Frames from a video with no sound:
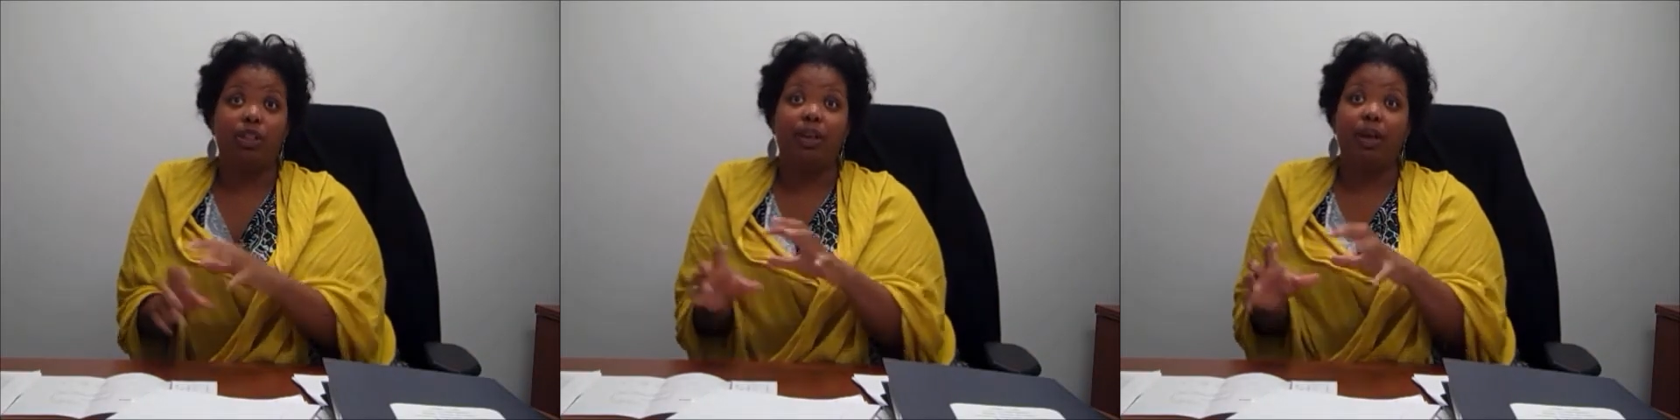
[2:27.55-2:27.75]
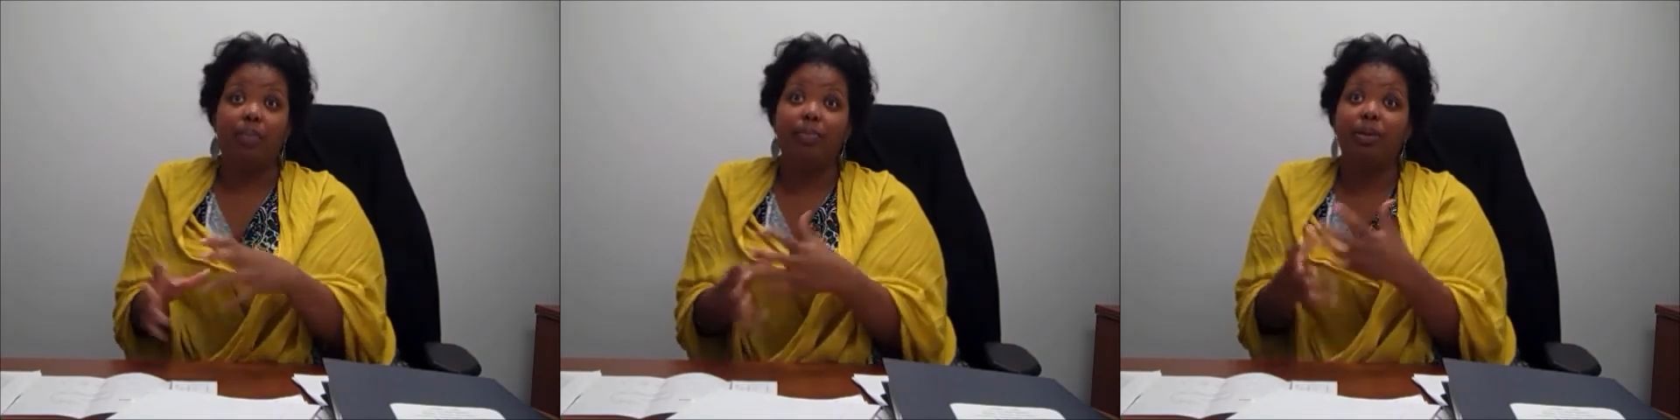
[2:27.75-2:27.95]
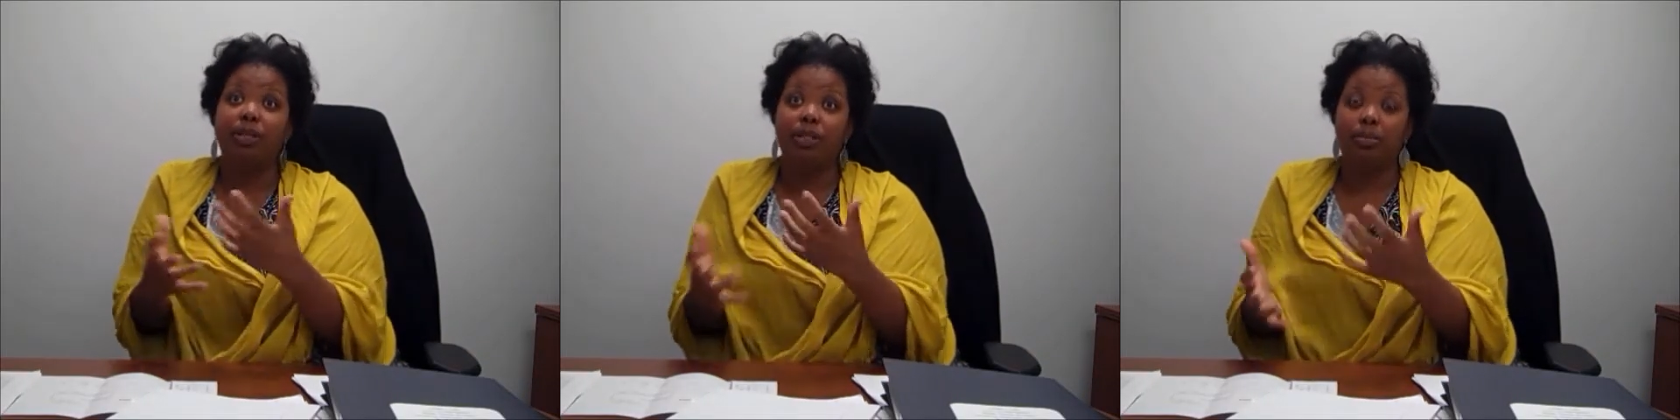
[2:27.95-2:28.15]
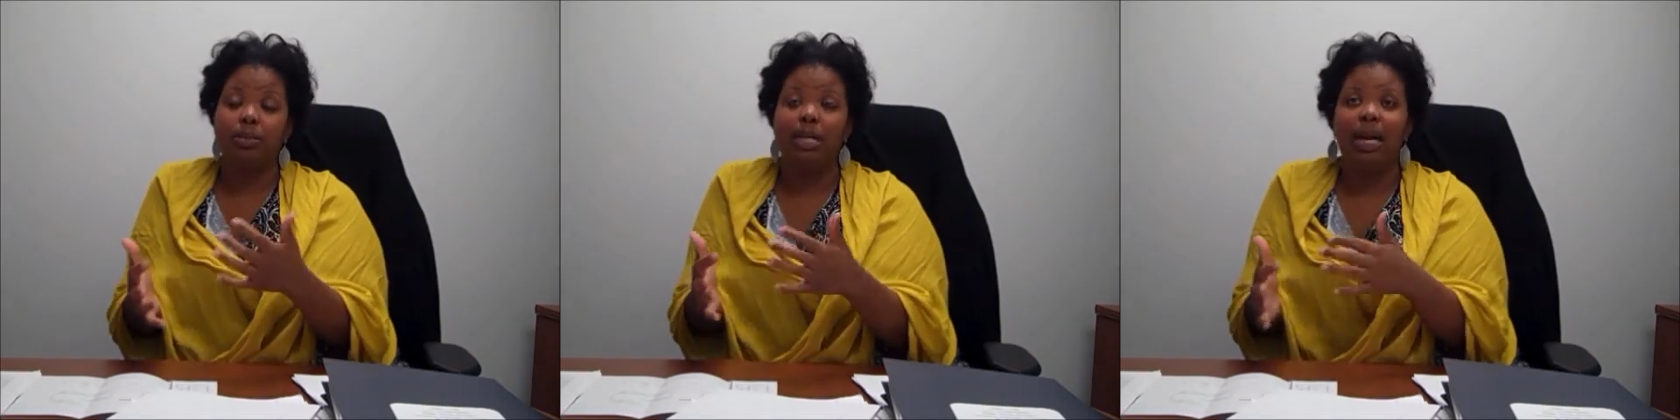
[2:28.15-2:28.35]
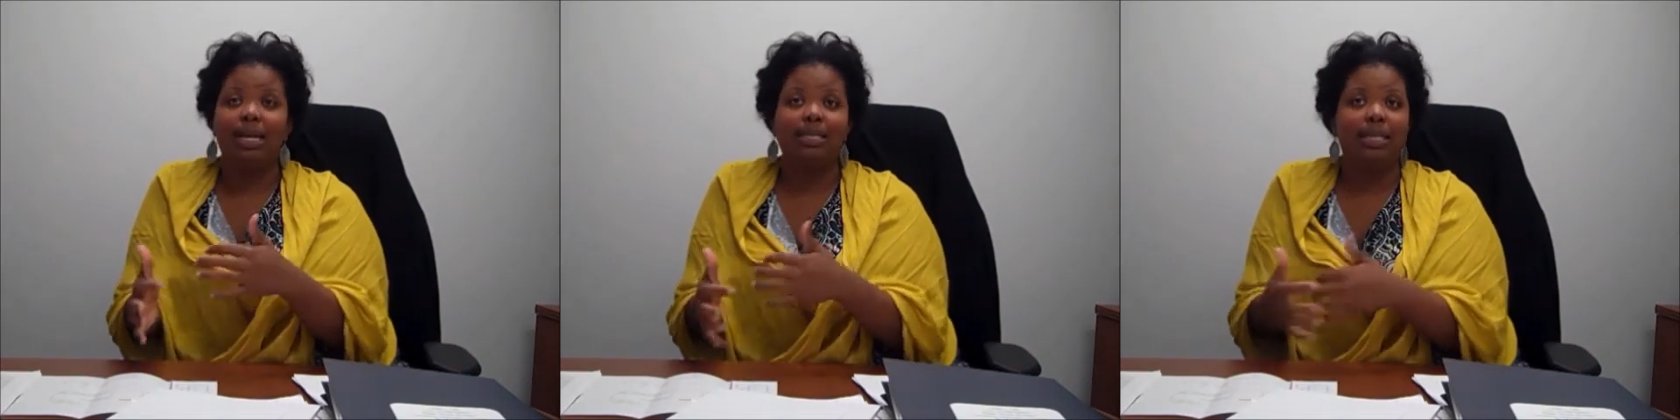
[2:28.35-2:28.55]
they can build some
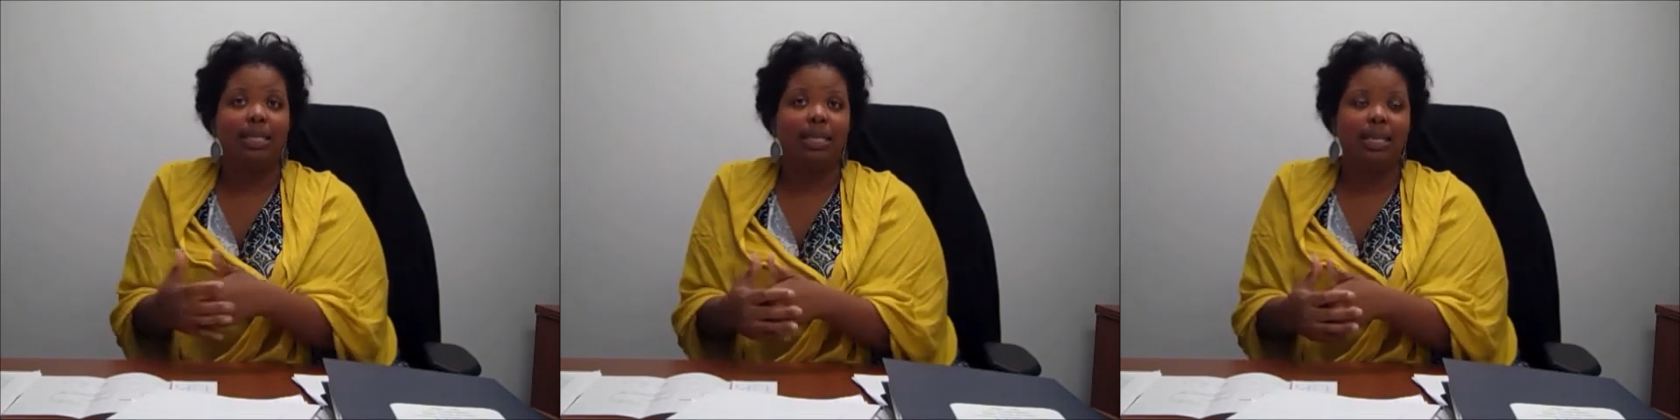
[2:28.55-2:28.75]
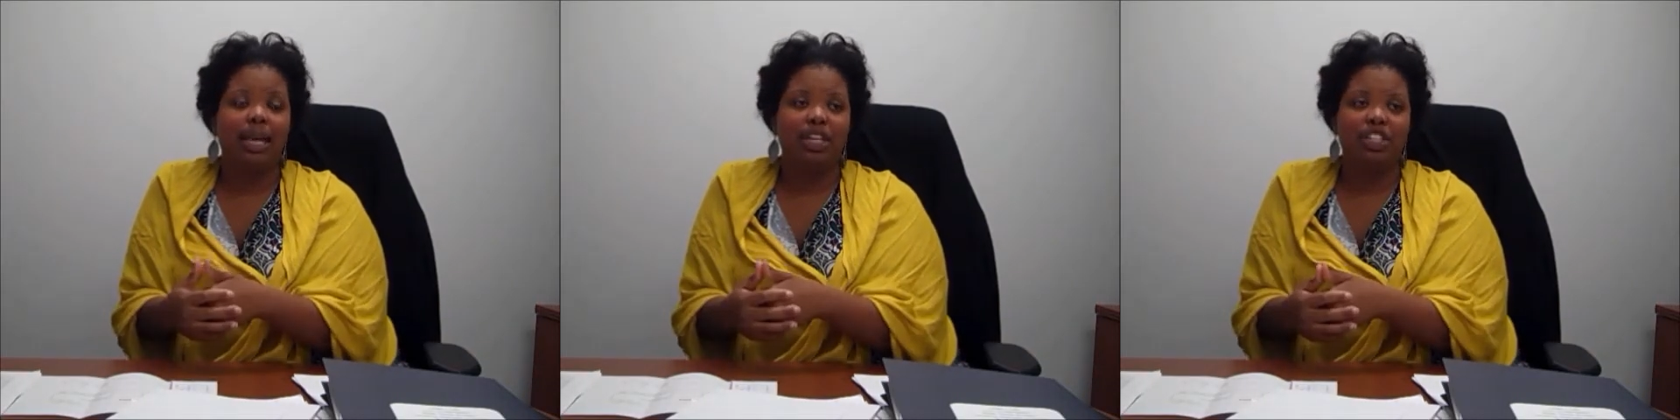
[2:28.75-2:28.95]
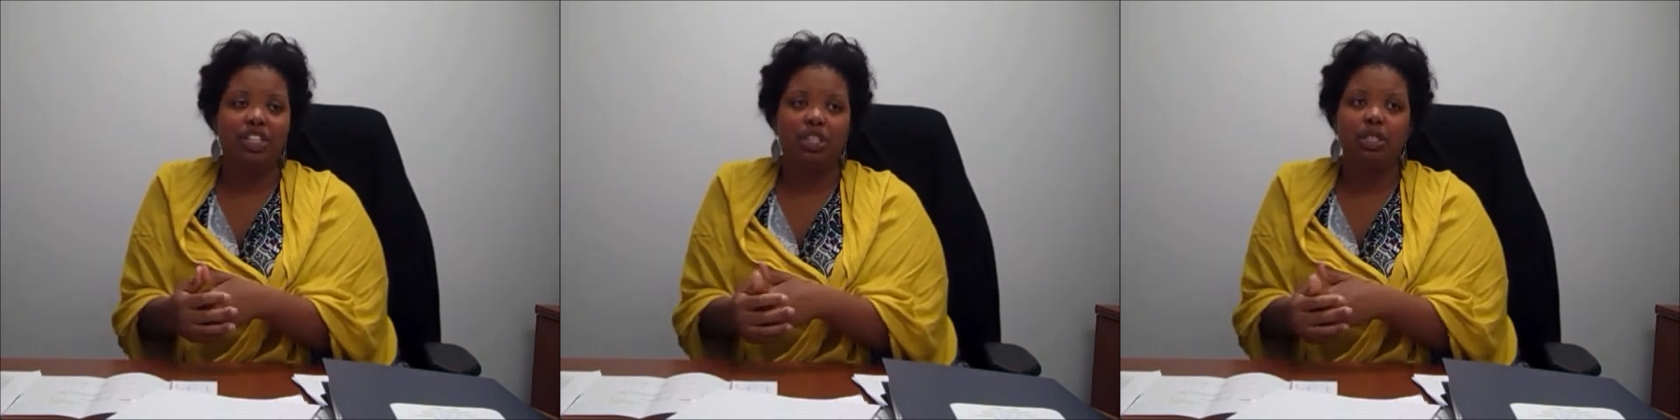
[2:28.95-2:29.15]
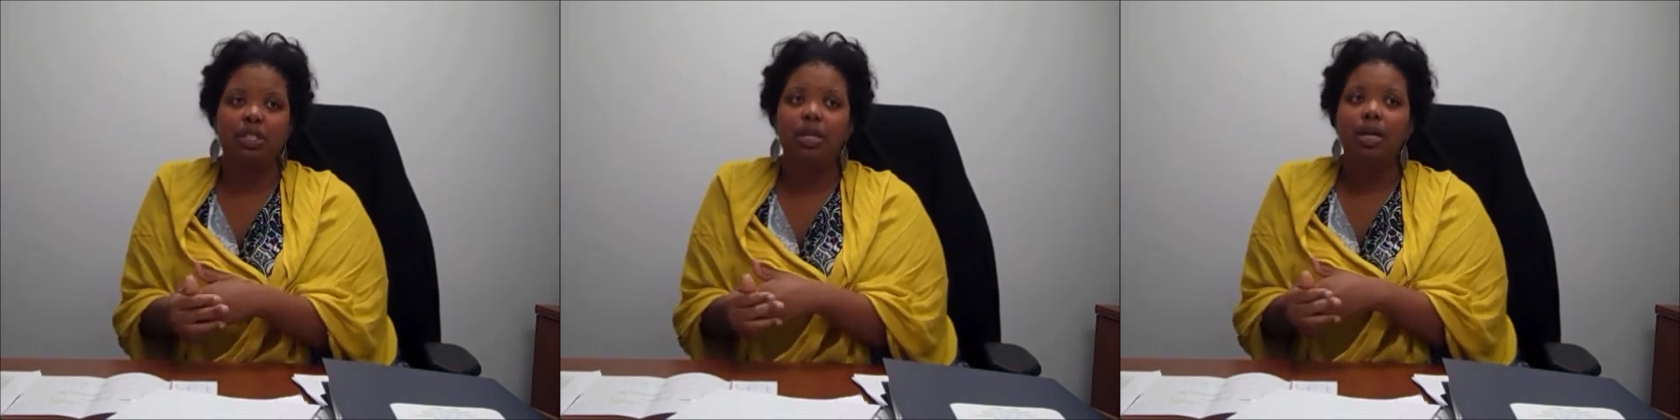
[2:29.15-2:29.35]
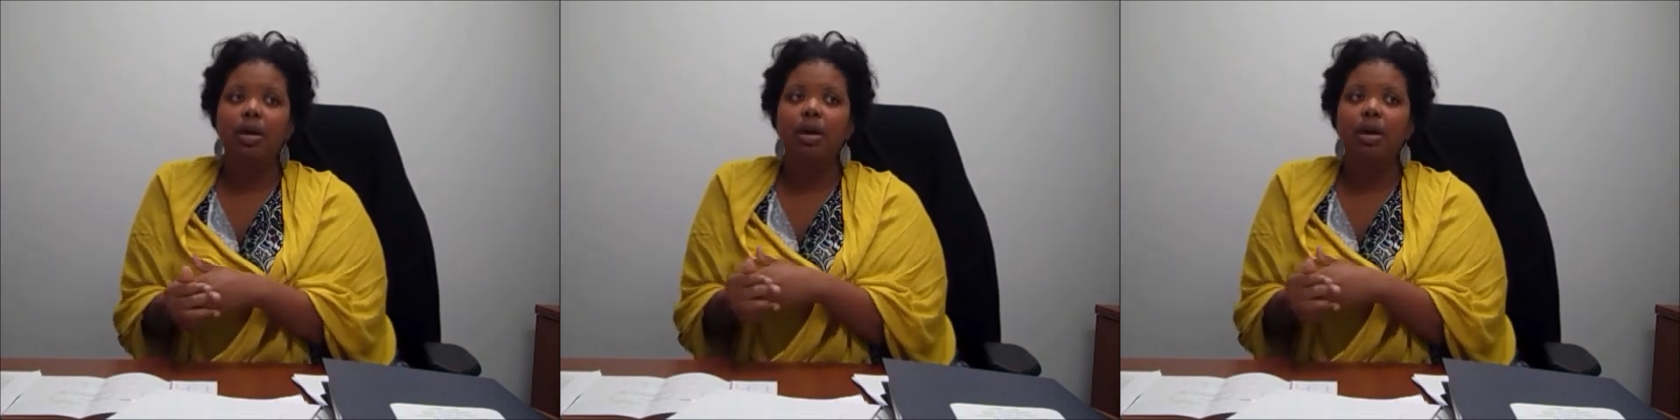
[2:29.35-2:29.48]
ties and connections,